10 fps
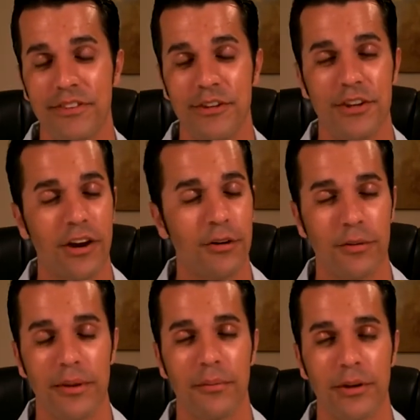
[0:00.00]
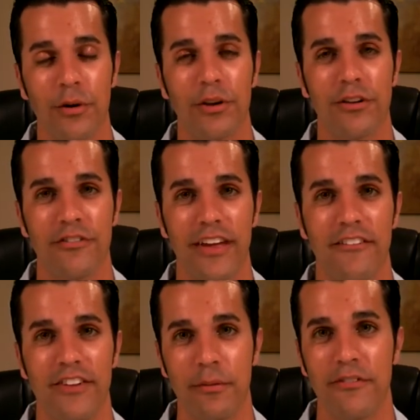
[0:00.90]
"You're not going to be able to go on your
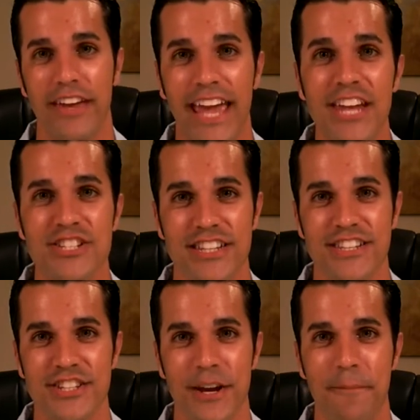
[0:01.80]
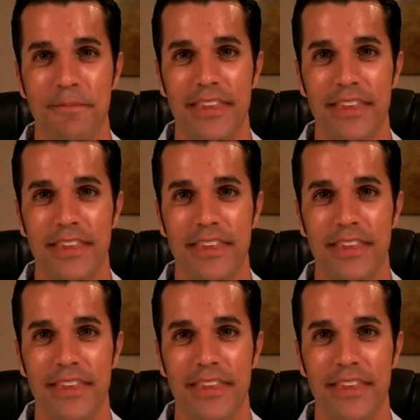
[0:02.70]
family vacation this year."